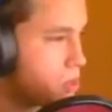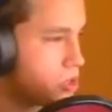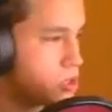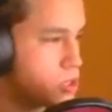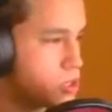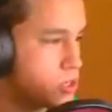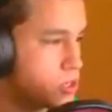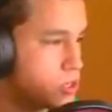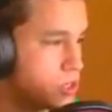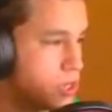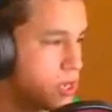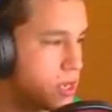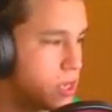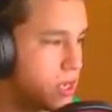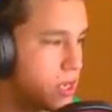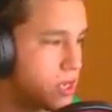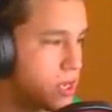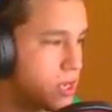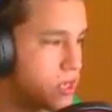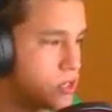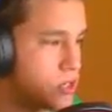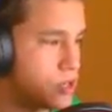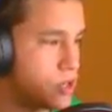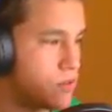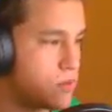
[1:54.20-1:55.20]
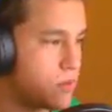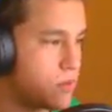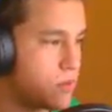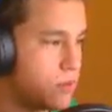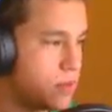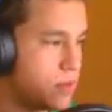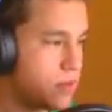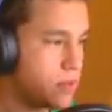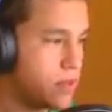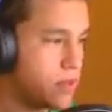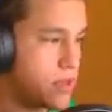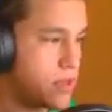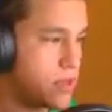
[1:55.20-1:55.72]
just kind of jumping
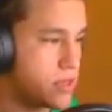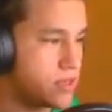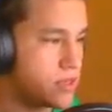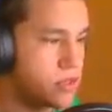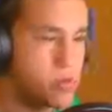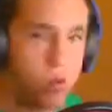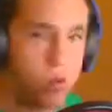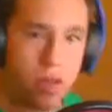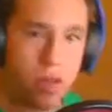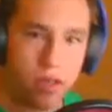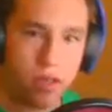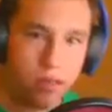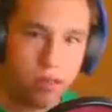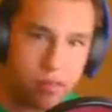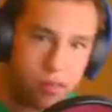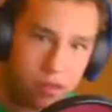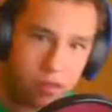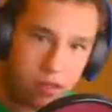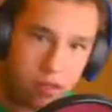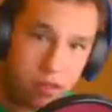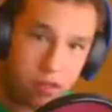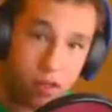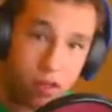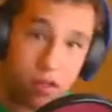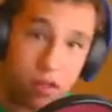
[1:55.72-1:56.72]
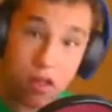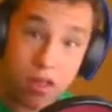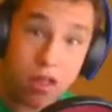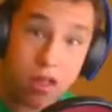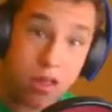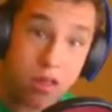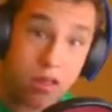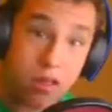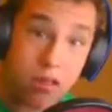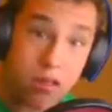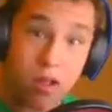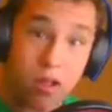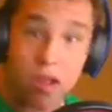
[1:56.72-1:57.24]
into this with
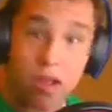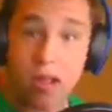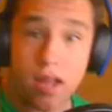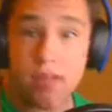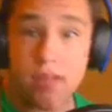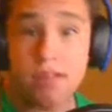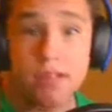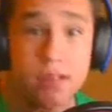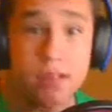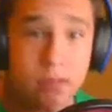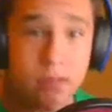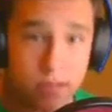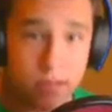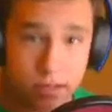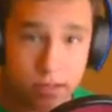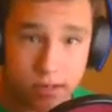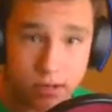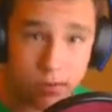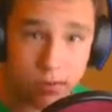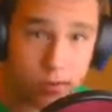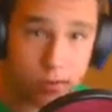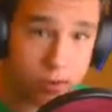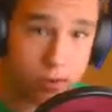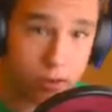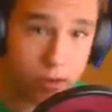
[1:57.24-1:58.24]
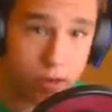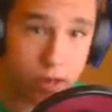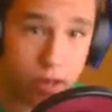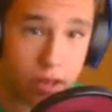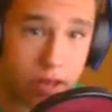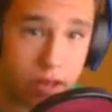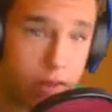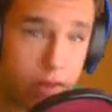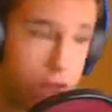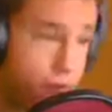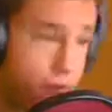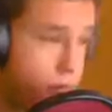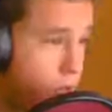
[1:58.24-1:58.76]
you guys. It's 2:30
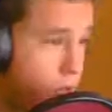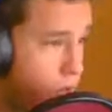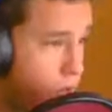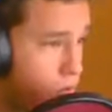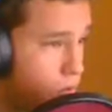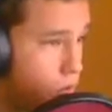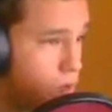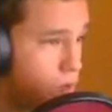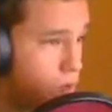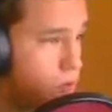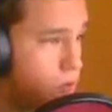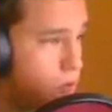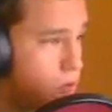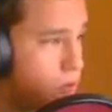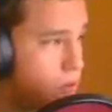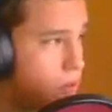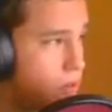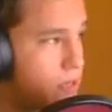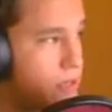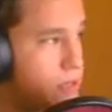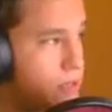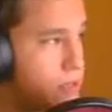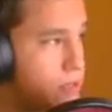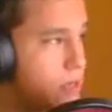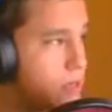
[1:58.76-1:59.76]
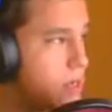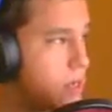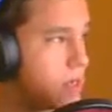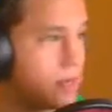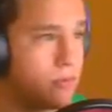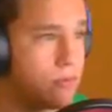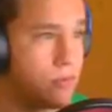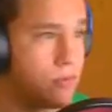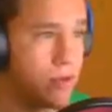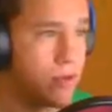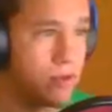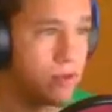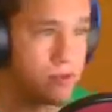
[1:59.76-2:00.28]
in the afternoon when I'm doing this.
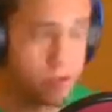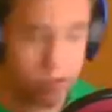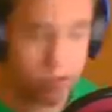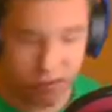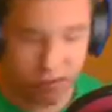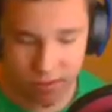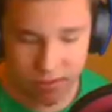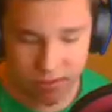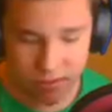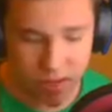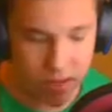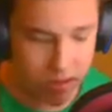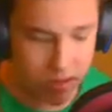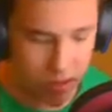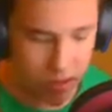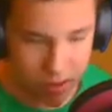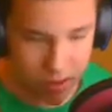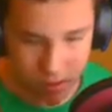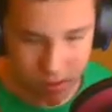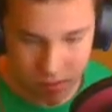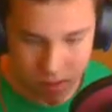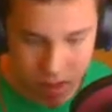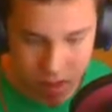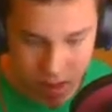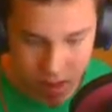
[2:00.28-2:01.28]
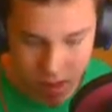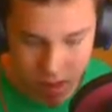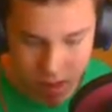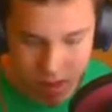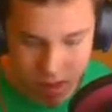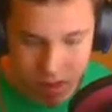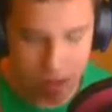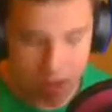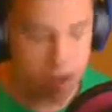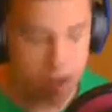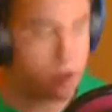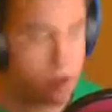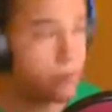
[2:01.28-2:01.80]
We just thought,
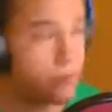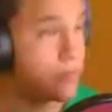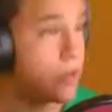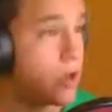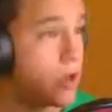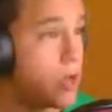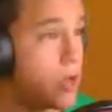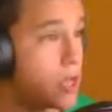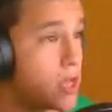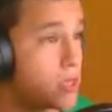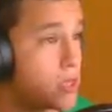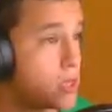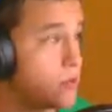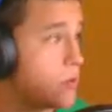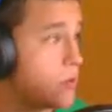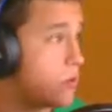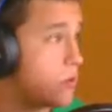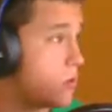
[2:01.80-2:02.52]
if you guys